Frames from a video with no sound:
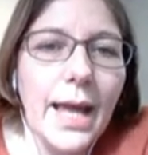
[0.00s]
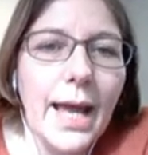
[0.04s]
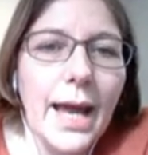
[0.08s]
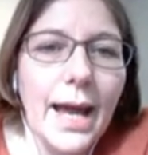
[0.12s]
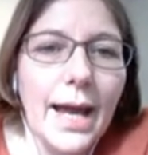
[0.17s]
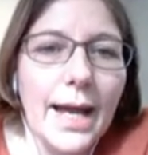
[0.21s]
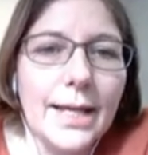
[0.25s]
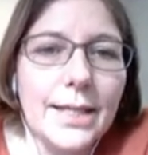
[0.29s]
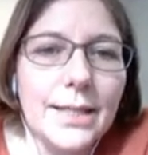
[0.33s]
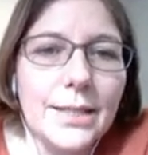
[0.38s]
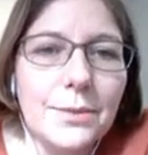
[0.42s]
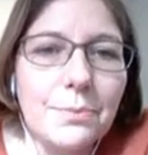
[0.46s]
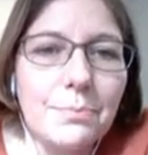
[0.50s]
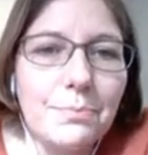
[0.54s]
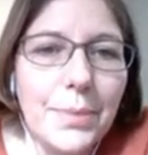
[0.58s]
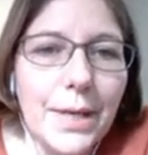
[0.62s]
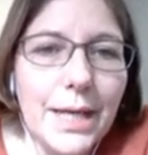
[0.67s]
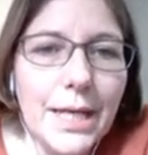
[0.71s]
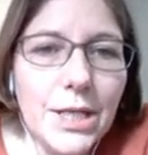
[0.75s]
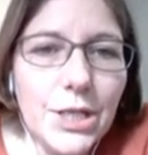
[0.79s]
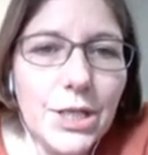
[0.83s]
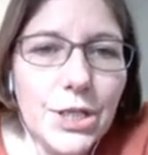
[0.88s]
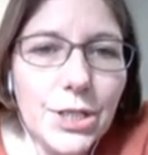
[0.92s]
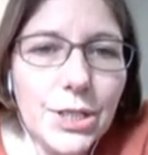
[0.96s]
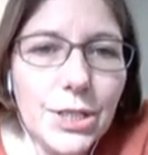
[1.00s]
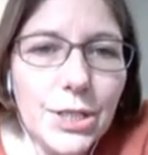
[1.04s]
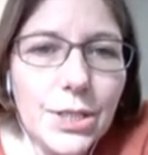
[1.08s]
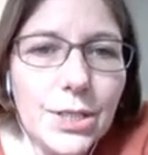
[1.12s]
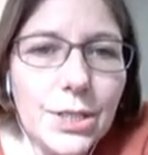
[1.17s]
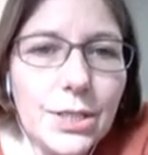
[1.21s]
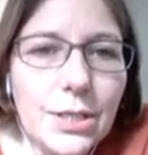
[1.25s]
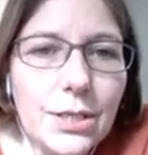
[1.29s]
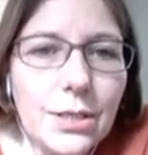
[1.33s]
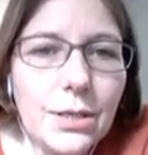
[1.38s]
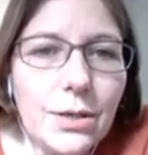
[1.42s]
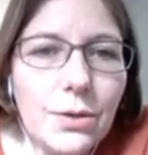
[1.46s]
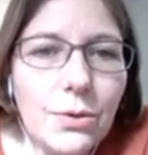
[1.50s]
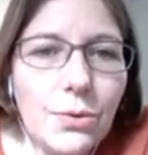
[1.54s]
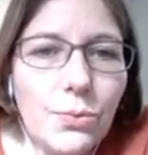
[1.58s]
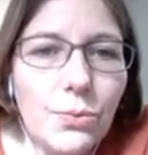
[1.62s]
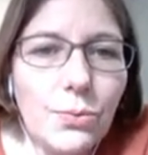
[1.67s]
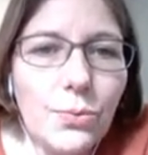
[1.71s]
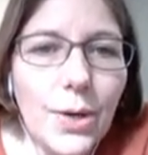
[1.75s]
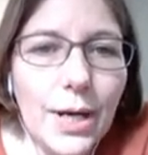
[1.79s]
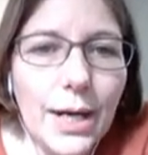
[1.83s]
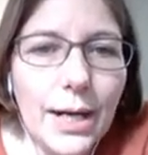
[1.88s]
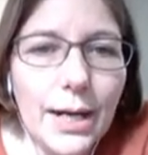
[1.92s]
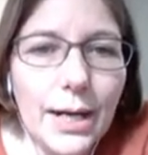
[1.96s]
and patients
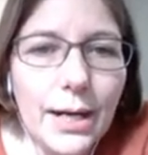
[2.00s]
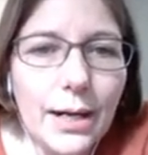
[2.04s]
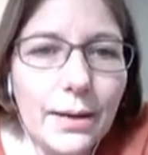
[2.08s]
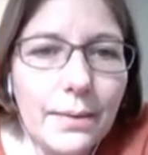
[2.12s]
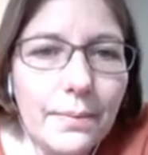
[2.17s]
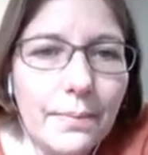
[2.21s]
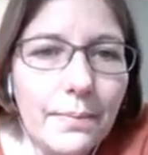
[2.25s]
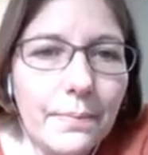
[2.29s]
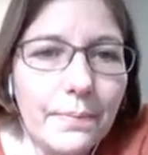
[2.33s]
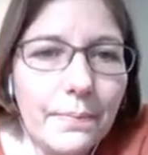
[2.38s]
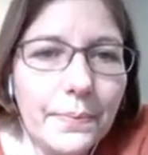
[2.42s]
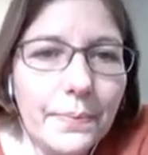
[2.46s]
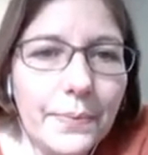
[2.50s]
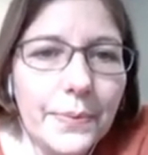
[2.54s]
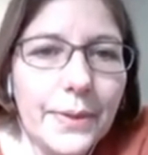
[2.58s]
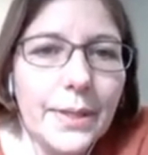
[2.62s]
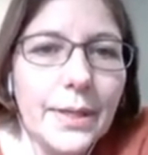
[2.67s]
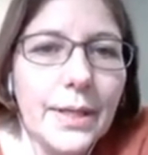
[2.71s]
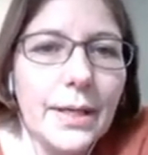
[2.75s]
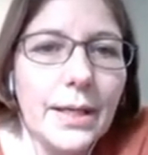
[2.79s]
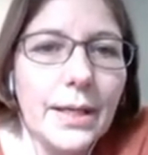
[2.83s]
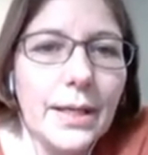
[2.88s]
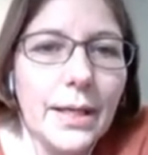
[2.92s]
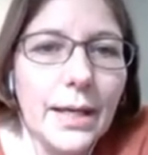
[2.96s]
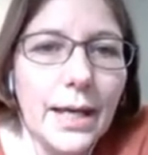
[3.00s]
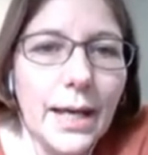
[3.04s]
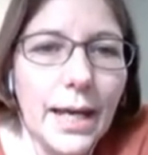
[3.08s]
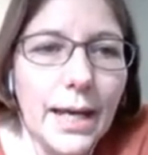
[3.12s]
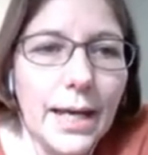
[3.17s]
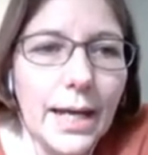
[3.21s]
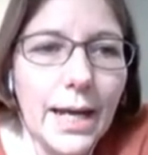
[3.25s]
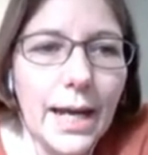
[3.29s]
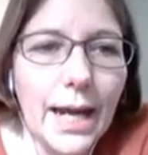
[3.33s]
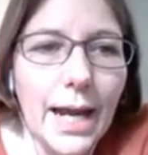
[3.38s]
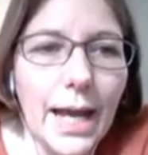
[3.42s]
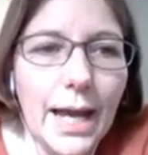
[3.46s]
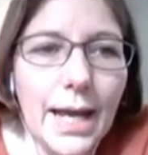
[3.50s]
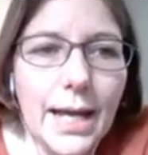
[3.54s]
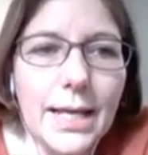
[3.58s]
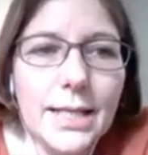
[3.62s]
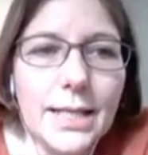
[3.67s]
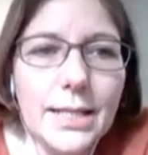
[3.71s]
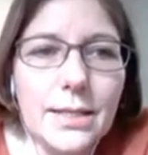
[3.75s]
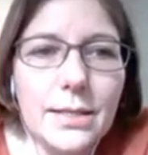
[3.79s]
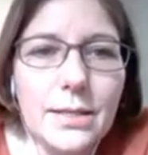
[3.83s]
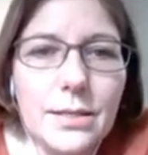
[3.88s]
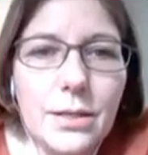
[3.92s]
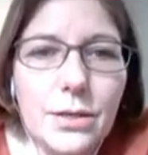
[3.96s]
were
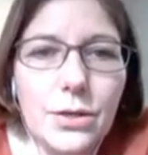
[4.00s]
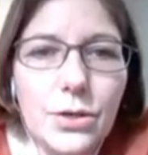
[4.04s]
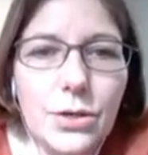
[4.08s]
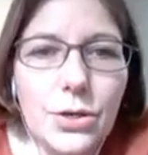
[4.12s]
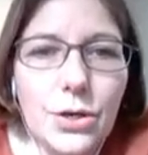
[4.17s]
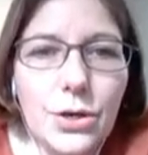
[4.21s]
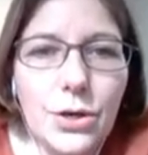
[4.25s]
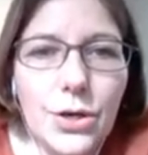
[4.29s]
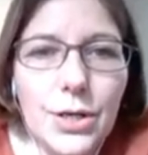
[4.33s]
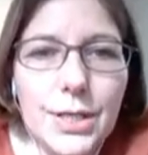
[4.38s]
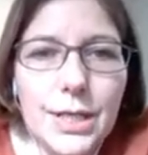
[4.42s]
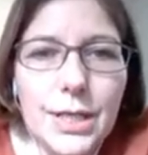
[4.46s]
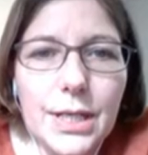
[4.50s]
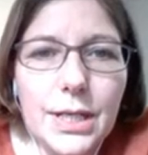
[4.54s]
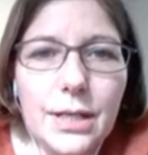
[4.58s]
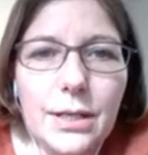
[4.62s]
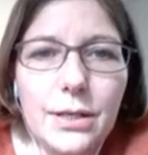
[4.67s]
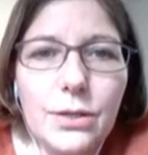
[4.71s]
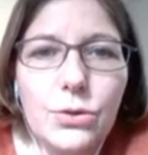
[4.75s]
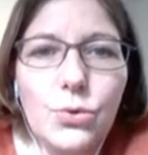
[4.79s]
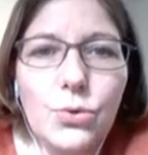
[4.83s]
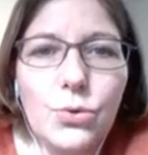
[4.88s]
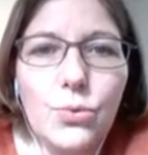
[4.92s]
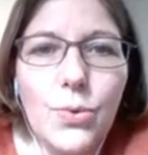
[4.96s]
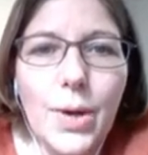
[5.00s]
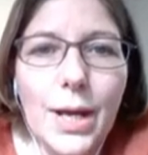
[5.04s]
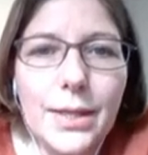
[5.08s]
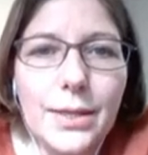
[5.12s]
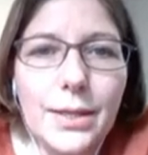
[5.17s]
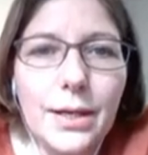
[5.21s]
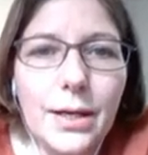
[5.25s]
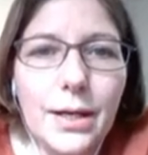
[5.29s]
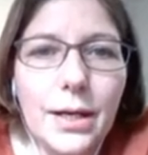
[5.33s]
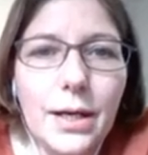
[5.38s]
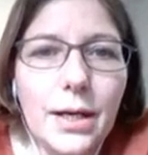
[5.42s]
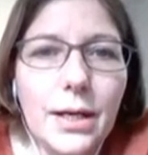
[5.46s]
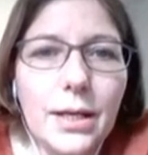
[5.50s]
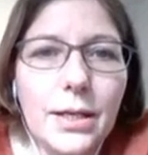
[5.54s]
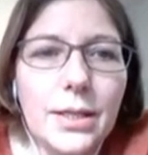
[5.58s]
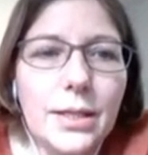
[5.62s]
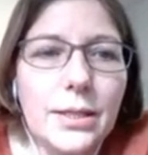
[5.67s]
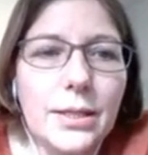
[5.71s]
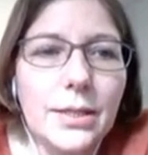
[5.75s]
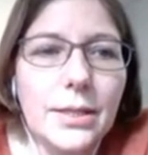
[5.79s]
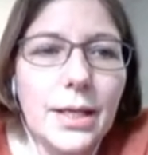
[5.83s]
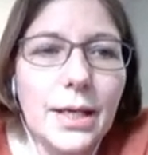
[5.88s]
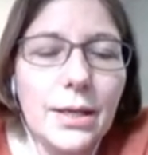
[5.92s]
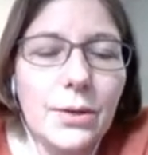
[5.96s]
analyzed according to whether
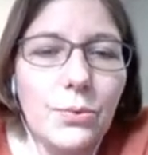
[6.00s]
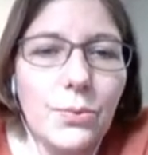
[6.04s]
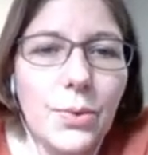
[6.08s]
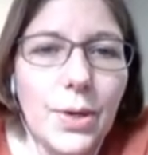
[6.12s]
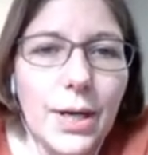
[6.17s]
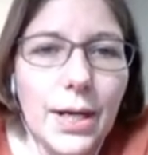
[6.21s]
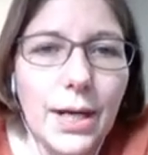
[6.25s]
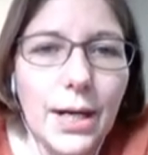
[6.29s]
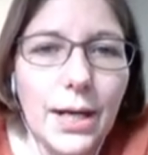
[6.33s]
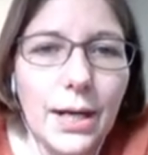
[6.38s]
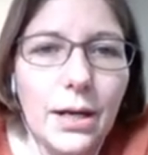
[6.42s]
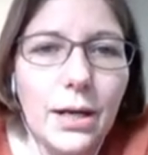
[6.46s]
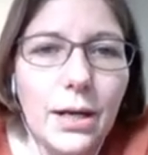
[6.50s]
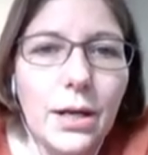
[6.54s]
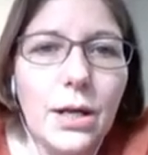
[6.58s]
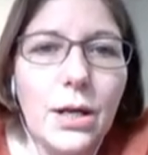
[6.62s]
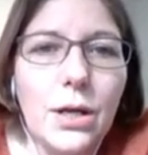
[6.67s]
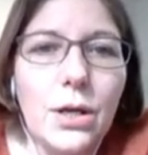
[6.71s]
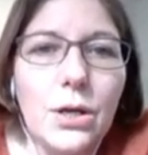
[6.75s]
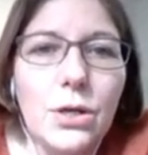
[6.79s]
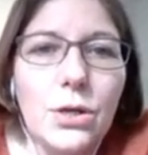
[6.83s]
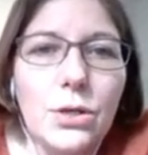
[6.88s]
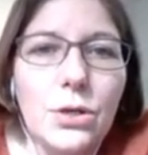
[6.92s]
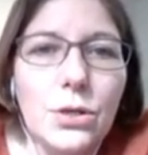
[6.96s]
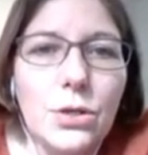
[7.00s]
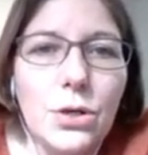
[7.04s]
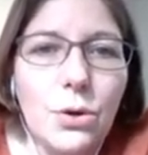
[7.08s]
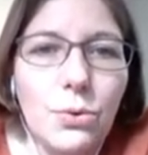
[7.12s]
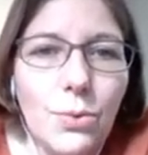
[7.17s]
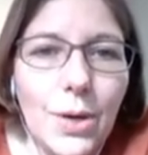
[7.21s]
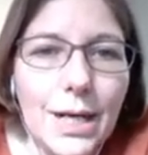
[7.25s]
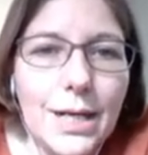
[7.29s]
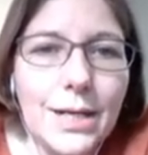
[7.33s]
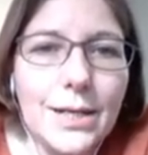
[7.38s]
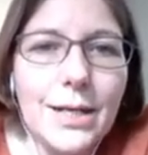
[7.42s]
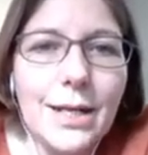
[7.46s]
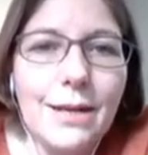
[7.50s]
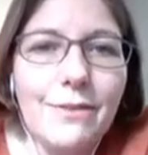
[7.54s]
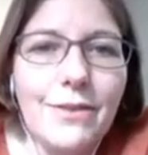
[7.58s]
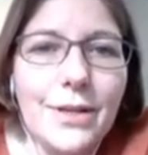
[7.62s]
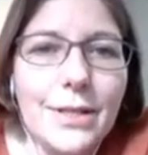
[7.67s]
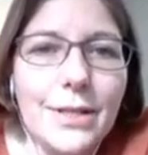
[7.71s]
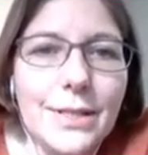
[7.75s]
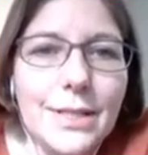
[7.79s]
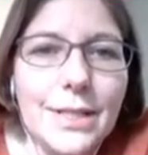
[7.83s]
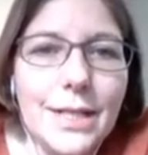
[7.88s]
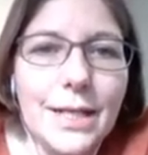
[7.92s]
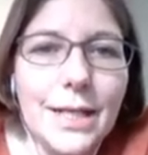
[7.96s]
they were correctly
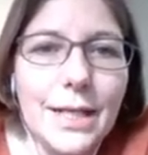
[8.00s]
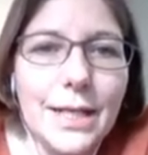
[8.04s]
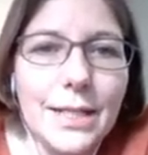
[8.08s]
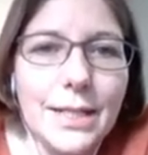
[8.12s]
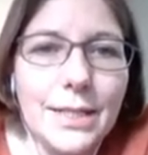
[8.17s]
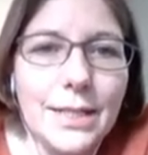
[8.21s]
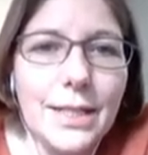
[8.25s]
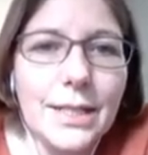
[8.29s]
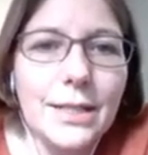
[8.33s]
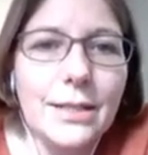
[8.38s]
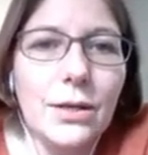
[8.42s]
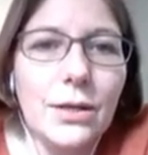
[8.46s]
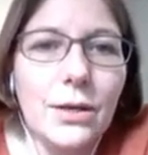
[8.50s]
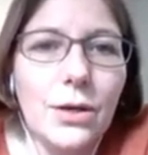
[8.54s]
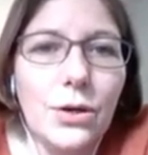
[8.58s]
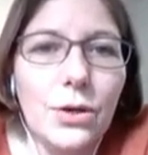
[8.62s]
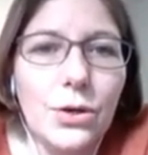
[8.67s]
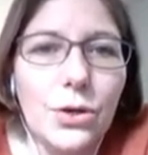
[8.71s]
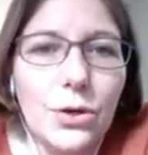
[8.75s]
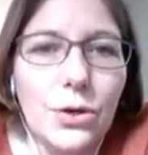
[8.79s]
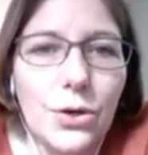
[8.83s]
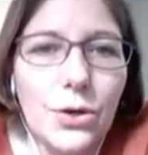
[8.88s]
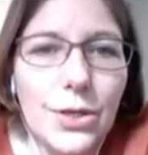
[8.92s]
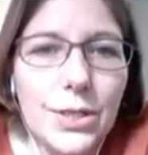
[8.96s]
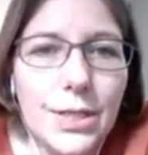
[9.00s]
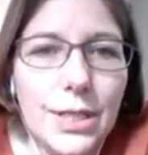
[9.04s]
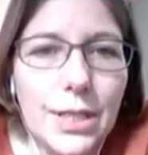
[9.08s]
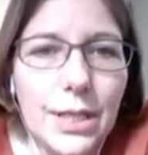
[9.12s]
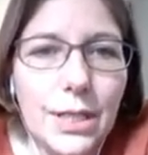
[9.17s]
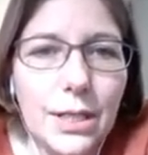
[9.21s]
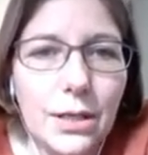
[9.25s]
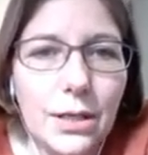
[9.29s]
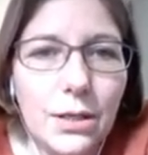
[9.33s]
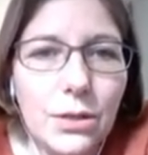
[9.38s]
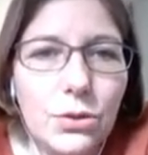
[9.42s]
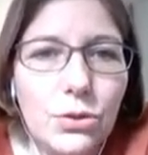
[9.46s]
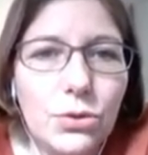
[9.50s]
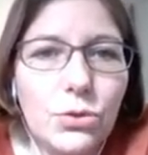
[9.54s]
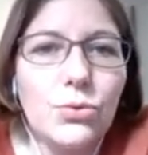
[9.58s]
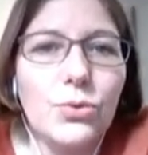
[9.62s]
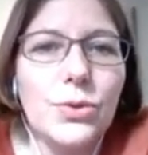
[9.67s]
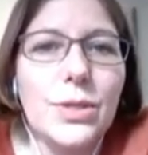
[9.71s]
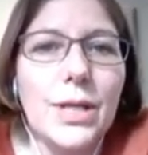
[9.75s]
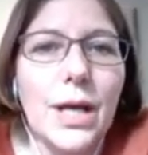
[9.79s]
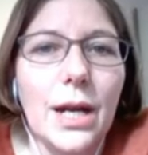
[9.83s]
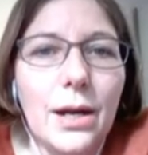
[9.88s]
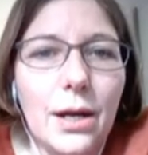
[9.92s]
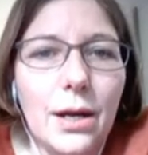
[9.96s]
ventilated according
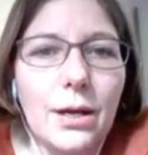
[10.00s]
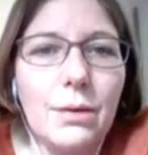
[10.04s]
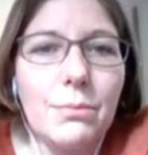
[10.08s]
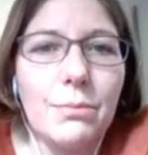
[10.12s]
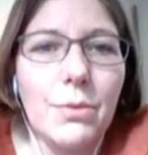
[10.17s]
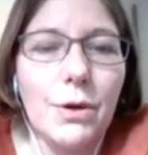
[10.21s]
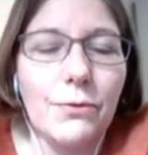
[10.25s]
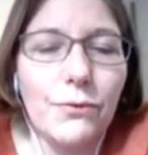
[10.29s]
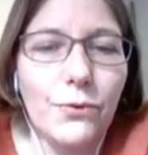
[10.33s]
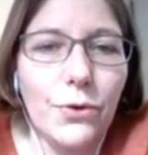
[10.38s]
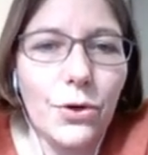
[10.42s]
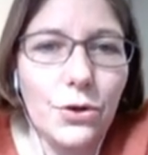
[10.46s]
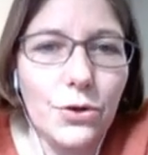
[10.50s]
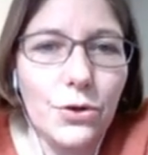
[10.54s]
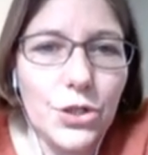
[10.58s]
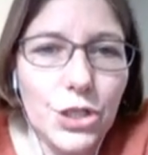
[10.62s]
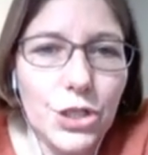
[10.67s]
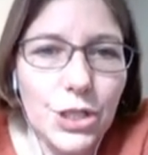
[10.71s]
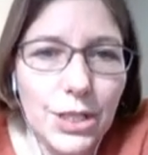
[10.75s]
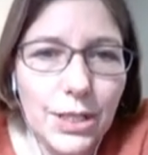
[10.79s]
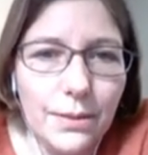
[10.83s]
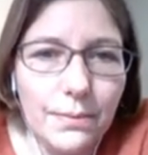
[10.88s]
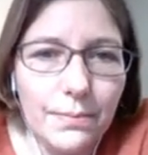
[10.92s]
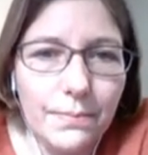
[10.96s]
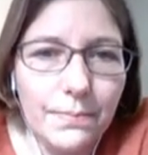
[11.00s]
to their lung morphology,